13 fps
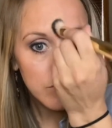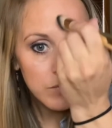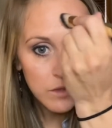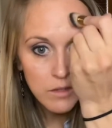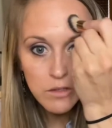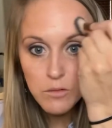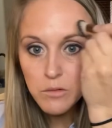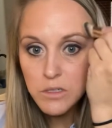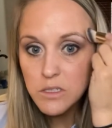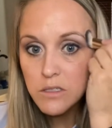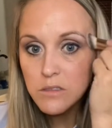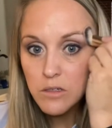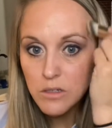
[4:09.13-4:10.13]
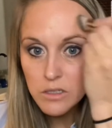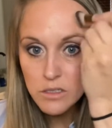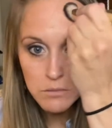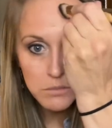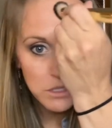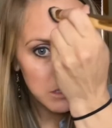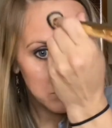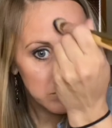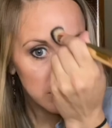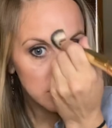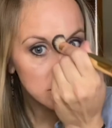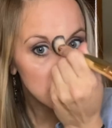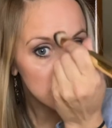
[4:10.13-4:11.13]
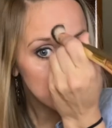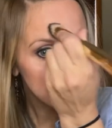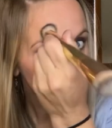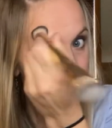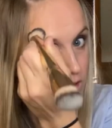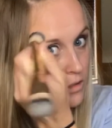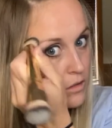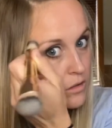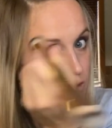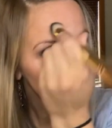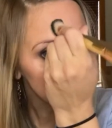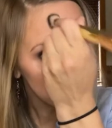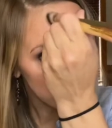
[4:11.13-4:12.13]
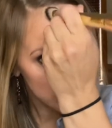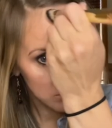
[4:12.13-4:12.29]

So we're just going to be placing this all over.